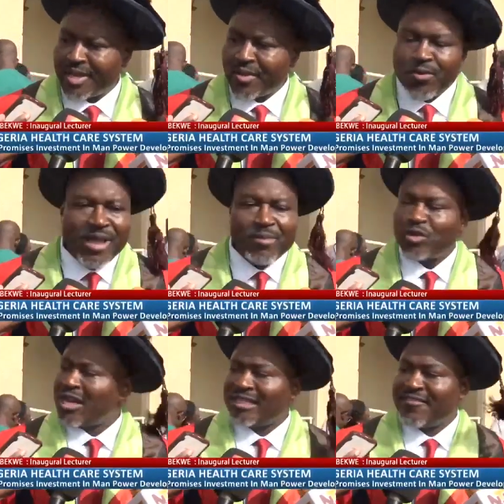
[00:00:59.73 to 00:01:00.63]
We'll be able
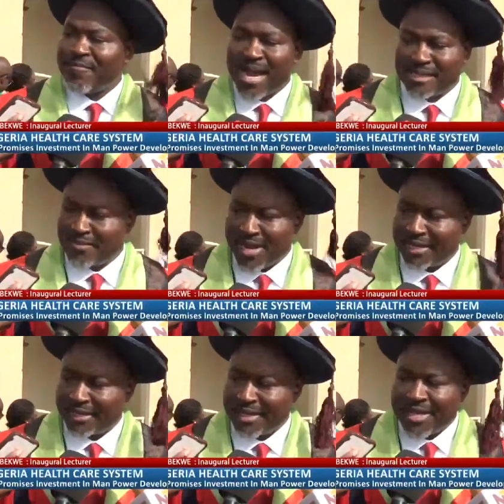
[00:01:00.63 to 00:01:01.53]
to achieve
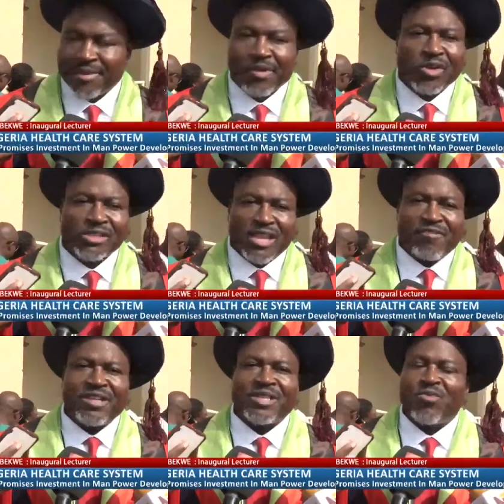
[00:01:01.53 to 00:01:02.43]
maximally, because
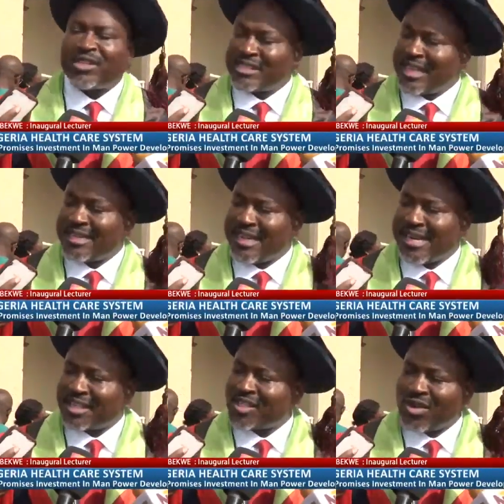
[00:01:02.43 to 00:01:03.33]
everything we said here,
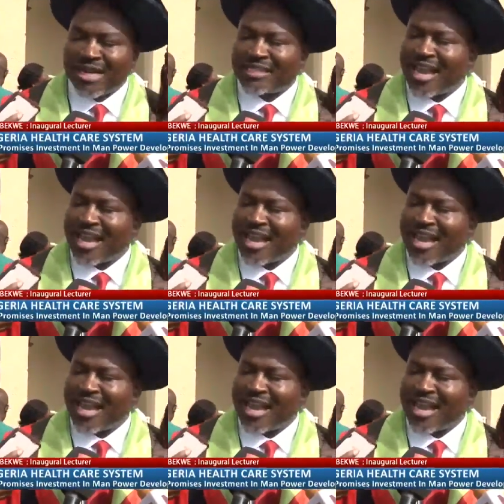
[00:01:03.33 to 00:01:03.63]
there's none that's